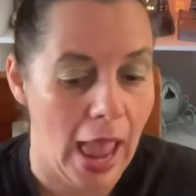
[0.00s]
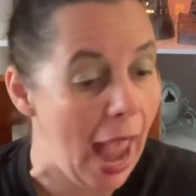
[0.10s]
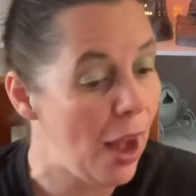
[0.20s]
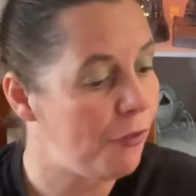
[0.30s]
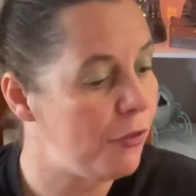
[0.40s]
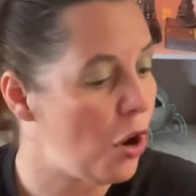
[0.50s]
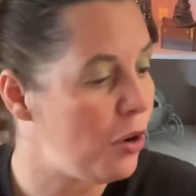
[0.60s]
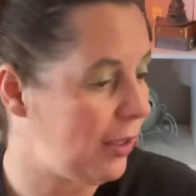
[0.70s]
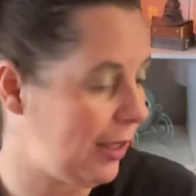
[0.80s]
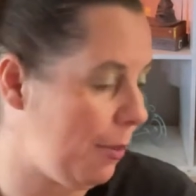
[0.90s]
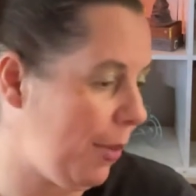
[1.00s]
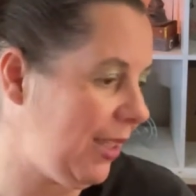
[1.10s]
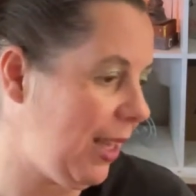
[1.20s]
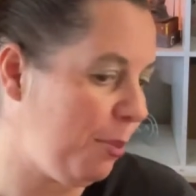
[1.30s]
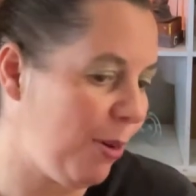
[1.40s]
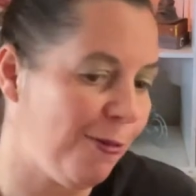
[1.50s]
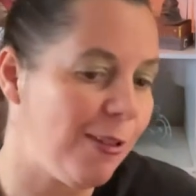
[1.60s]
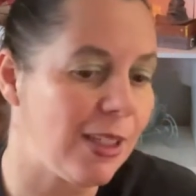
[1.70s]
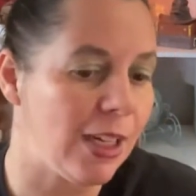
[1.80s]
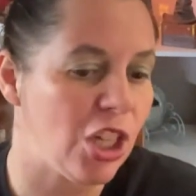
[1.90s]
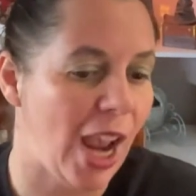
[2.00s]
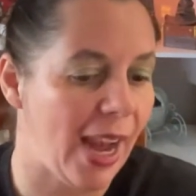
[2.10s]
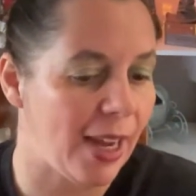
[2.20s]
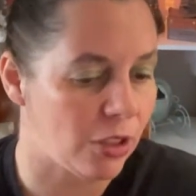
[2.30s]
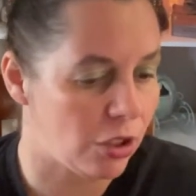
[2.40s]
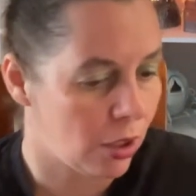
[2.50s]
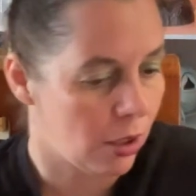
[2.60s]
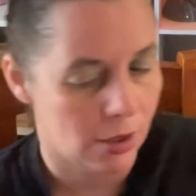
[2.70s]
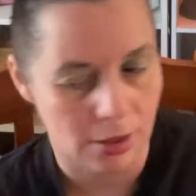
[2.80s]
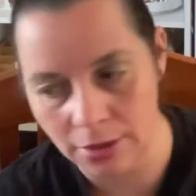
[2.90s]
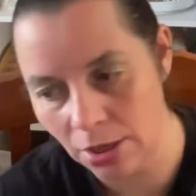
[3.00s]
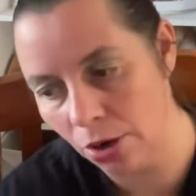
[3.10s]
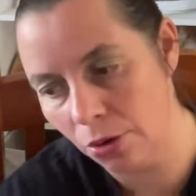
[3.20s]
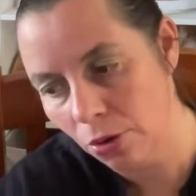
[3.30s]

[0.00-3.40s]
and I've noticed that my scent preference can change, so